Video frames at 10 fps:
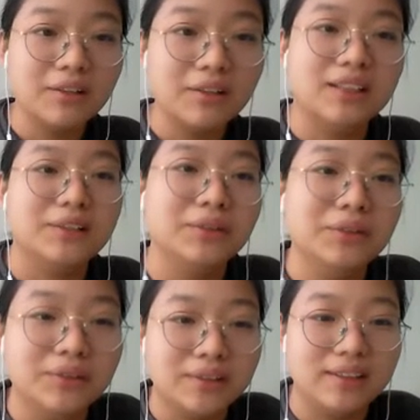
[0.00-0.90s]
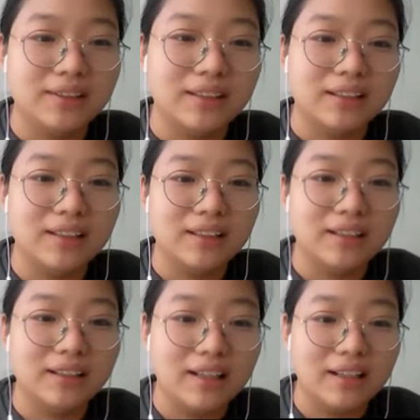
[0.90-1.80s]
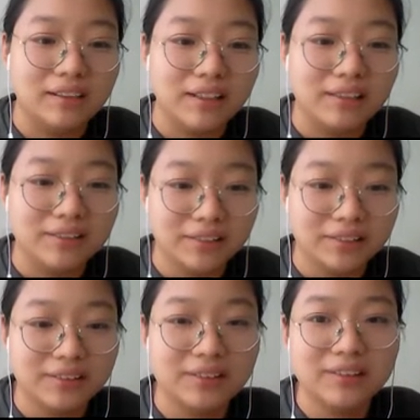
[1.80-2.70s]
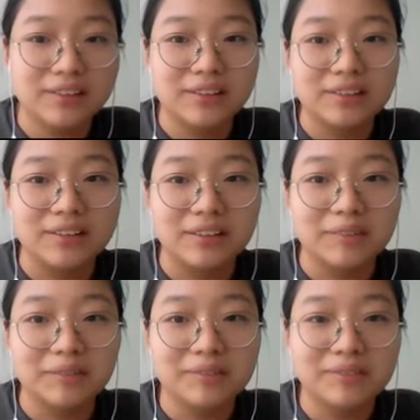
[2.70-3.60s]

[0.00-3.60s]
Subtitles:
just use the English. So